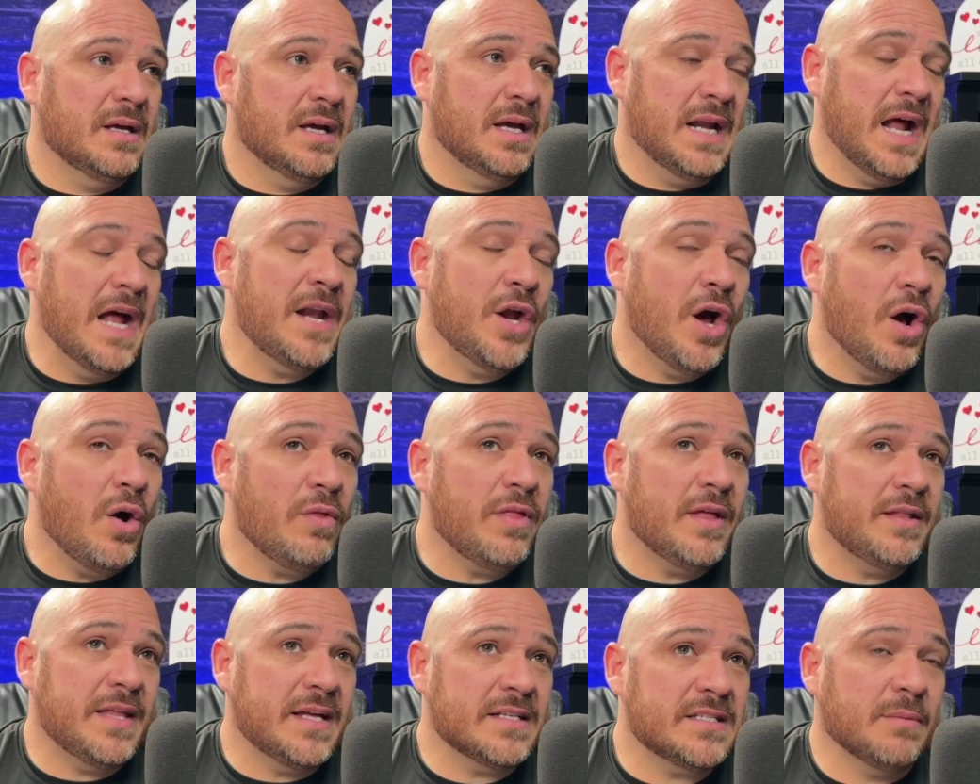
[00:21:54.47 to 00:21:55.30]
And I know
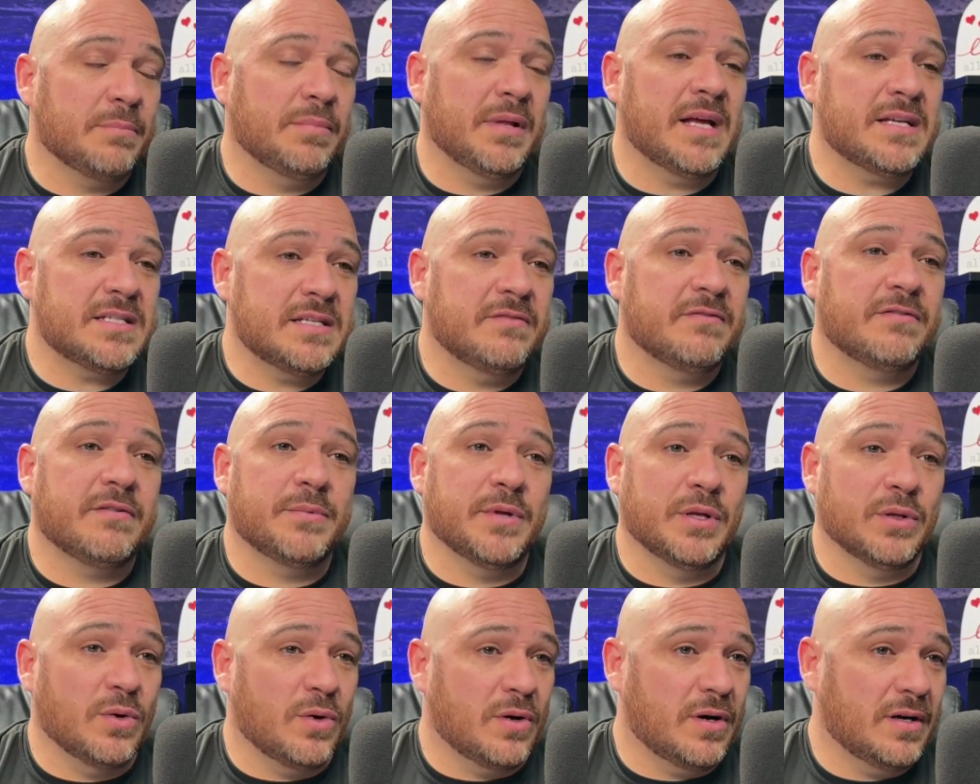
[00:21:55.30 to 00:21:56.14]
that that's a blessing from
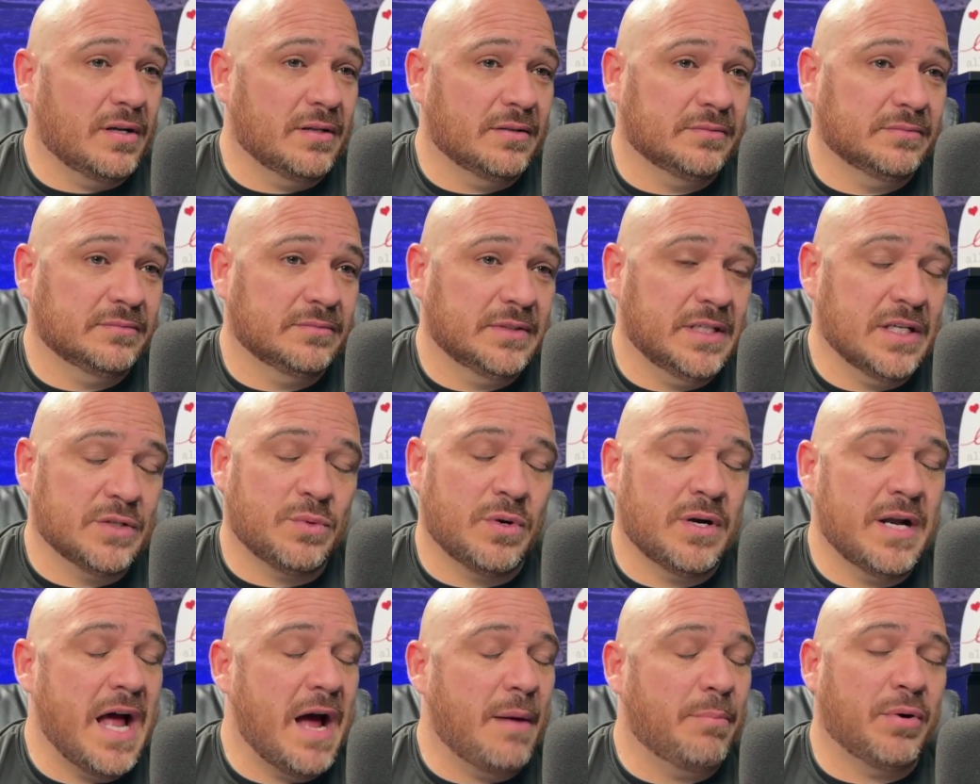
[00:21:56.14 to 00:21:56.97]
the Lord because
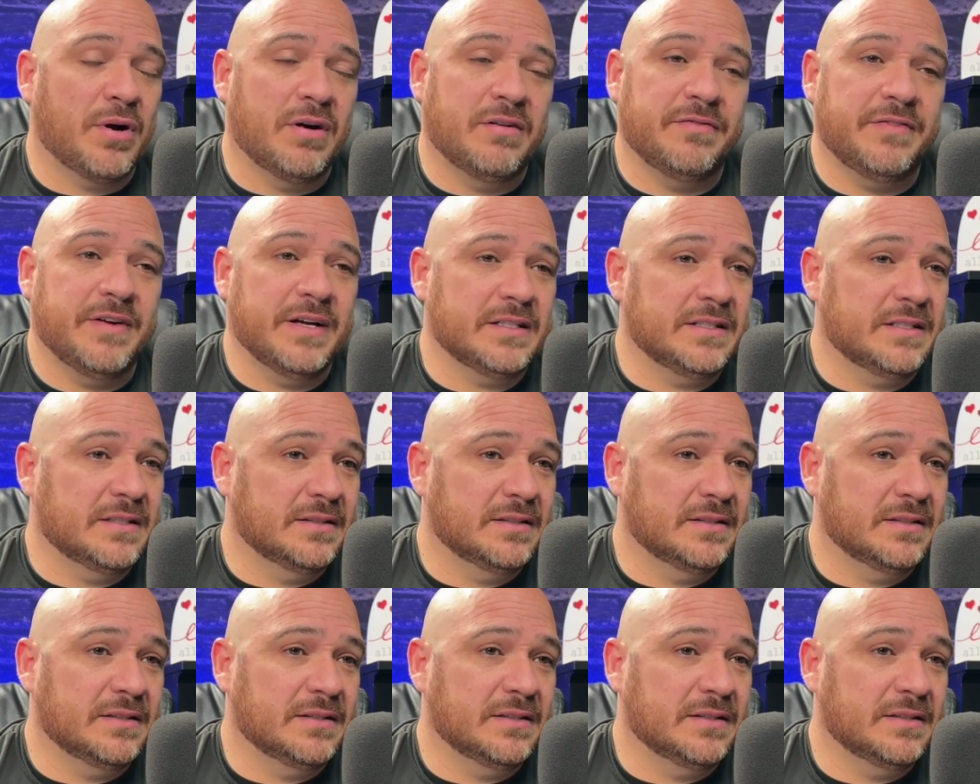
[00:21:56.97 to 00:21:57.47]
we're not perfect.